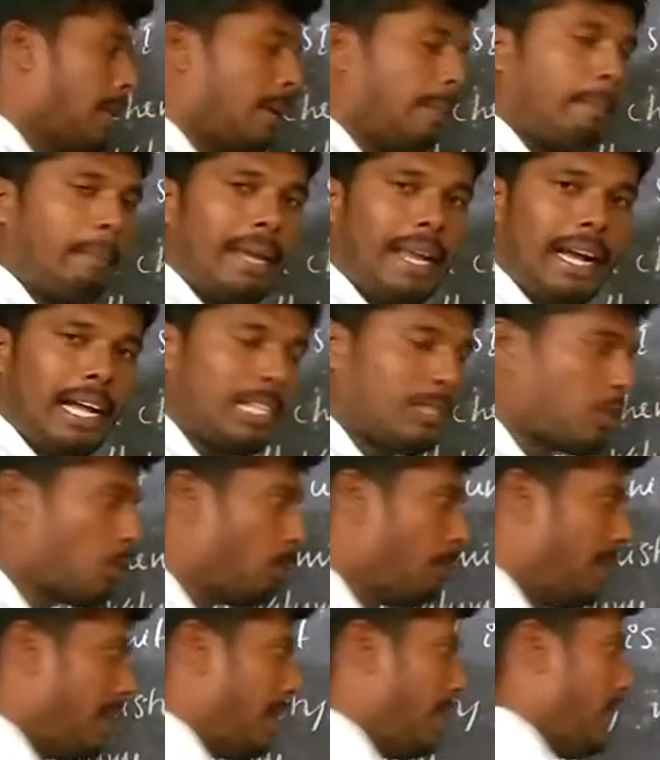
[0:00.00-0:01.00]

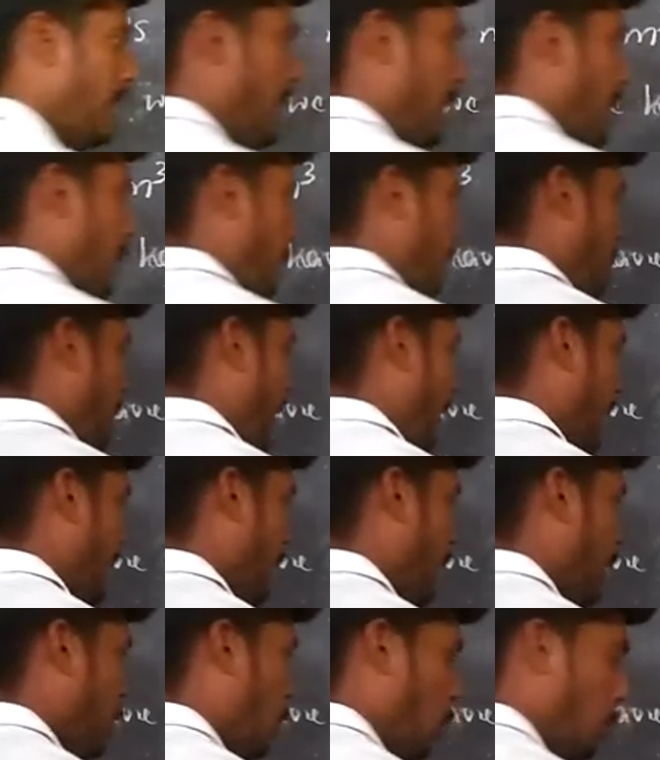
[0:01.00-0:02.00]

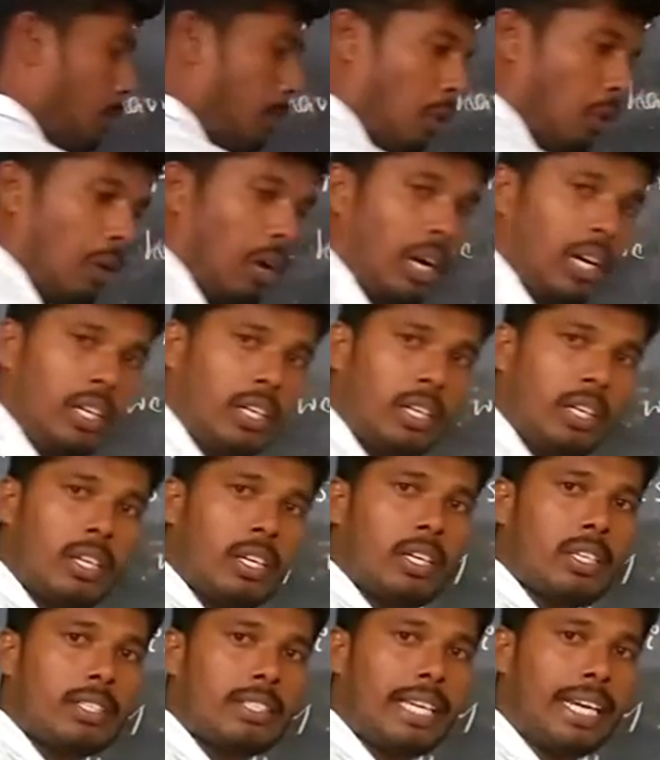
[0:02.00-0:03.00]
meter cube or
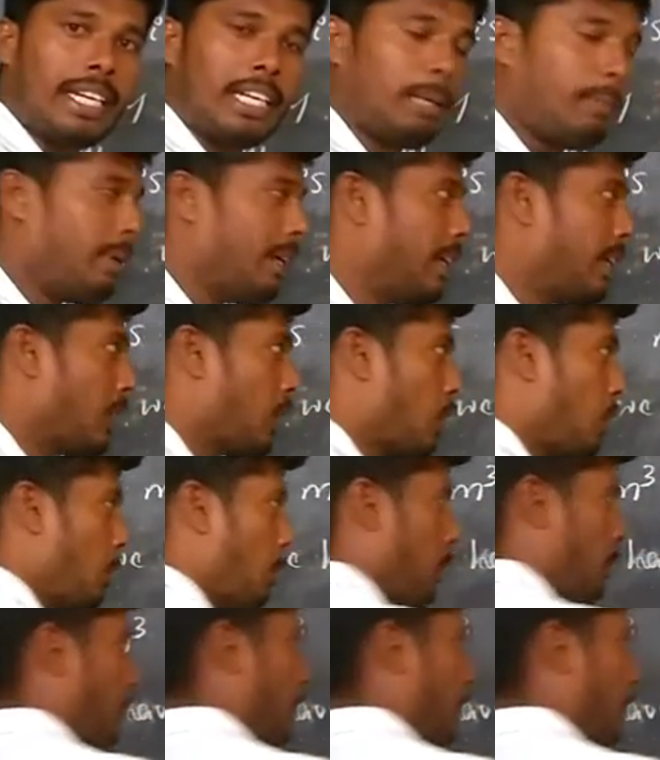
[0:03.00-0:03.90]
centimeter cube.